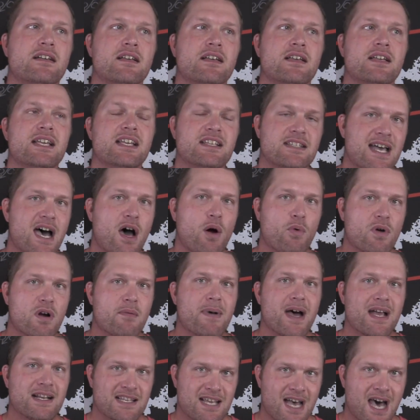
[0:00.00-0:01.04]
he's now one of
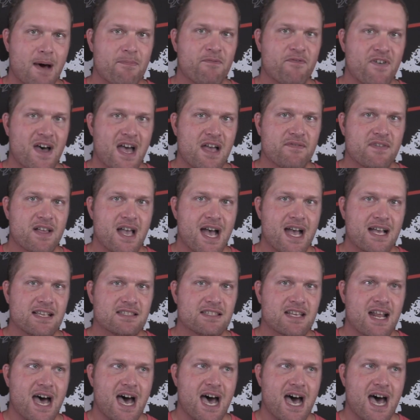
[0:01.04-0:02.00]
my top five guys that